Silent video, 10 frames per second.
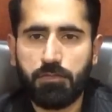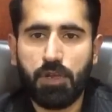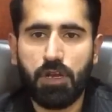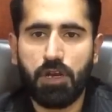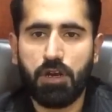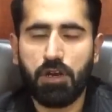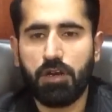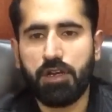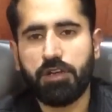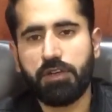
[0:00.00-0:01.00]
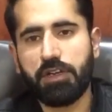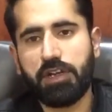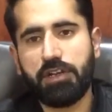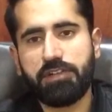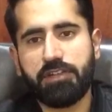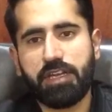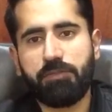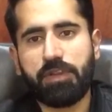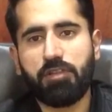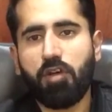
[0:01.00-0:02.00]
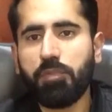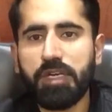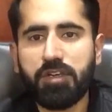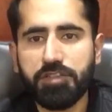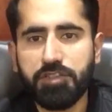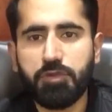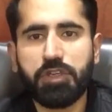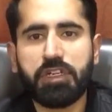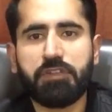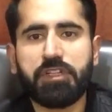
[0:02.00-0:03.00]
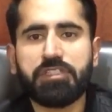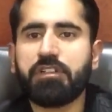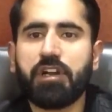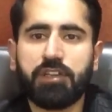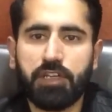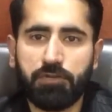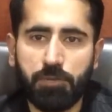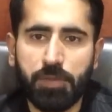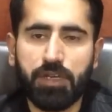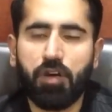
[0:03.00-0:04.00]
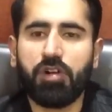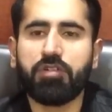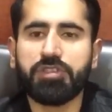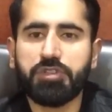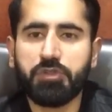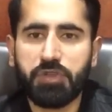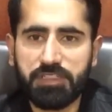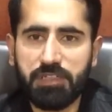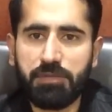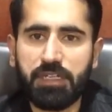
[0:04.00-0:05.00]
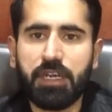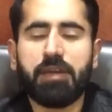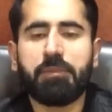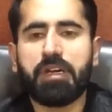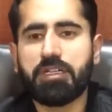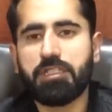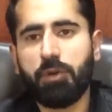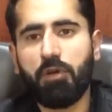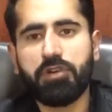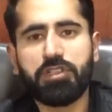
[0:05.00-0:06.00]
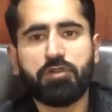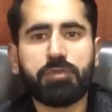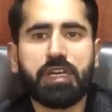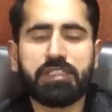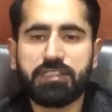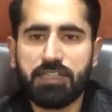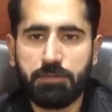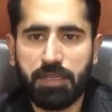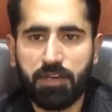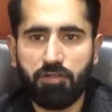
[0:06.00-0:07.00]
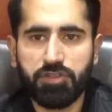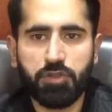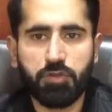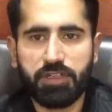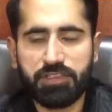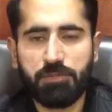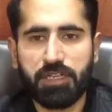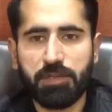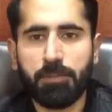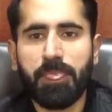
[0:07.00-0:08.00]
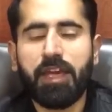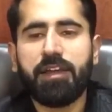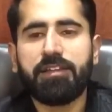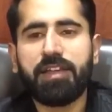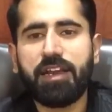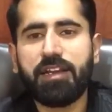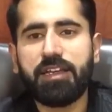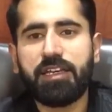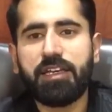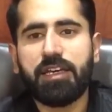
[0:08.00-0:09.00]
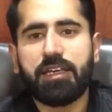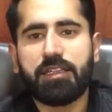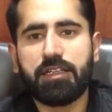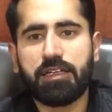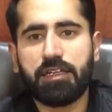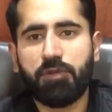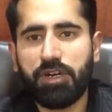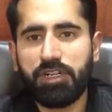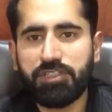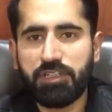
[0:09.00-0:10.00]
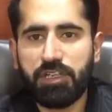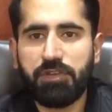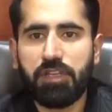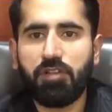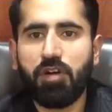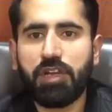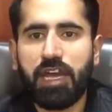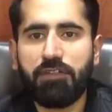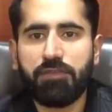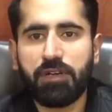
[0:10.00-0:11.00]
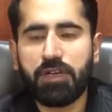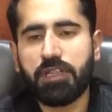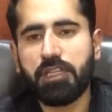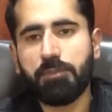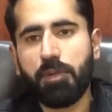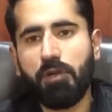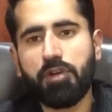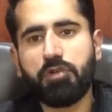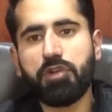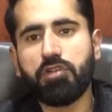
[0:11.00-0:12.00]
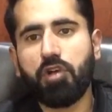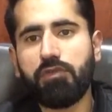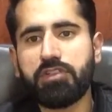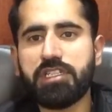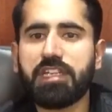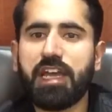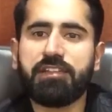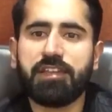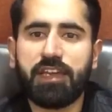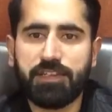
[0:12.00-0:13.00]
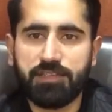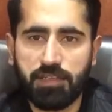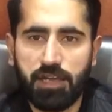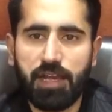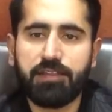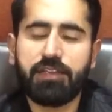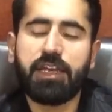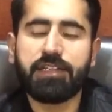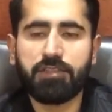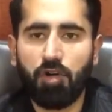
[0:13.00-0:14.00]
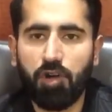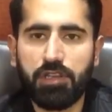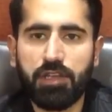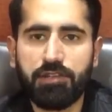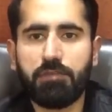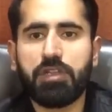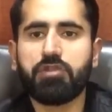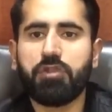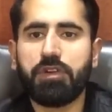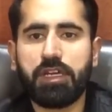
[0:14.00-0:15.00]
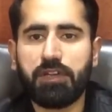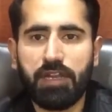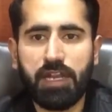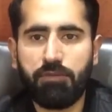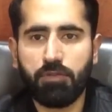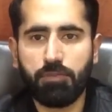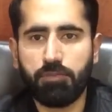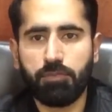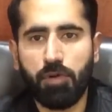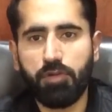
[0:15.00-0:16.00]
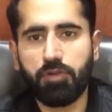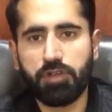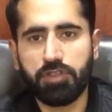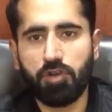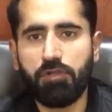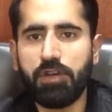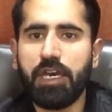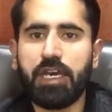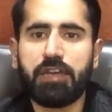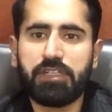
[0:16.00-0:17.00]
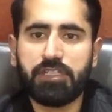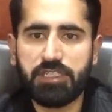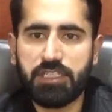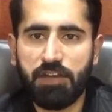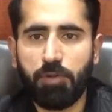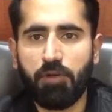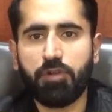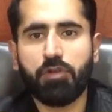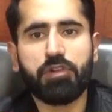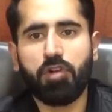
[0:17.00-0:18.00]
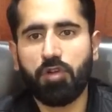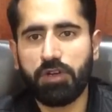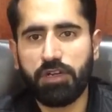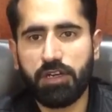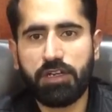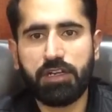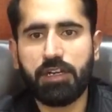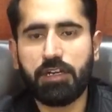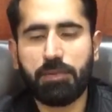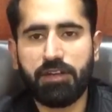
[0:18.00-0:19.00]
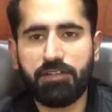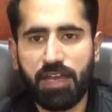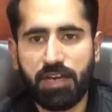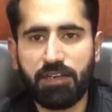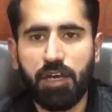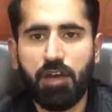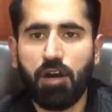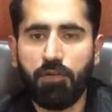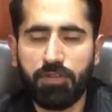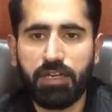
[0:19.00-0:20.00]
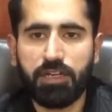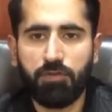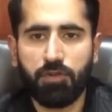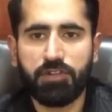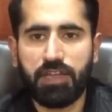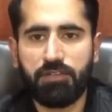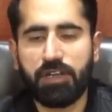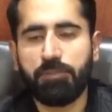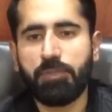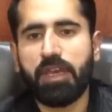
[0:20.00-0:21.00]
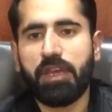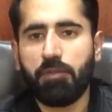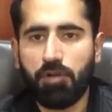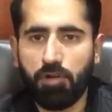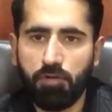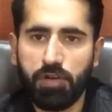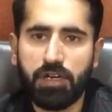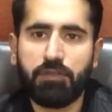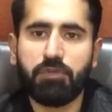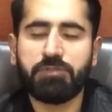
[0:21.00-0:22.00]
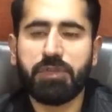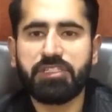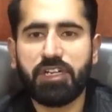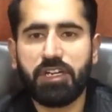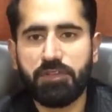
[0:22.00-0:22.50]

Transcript: its name will not be Constituent Convention, rather it will be called Constituent Assembly, because the powers are to be exercised by the Constituent Assembly. Secondly, the Governor General will not have the power to dissolve just as he has called the Assembly, so he will have power to dissolve. He will just have power to dissolve under Indian Independence Act of 1947. Moreover, it was mentioned, it